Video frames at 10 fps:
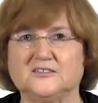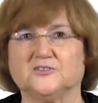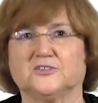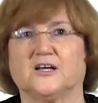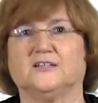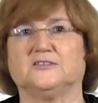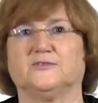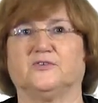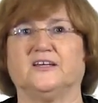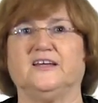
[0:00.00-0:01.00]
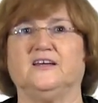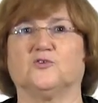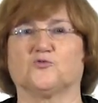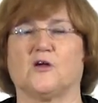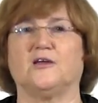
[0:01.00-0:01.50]
discuss if lean
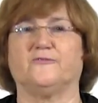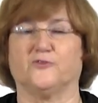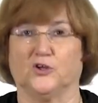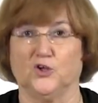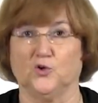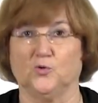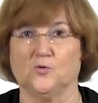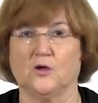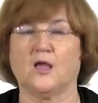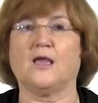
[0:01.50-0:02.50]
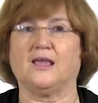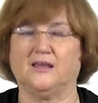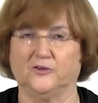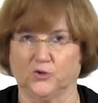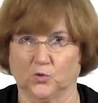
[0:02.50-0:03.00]
is right for you
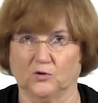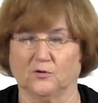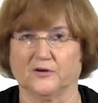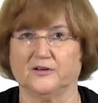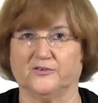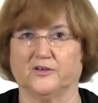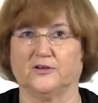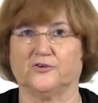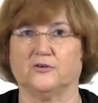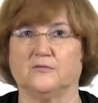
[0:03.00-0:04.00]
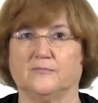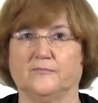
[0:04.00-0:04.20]
and your organization.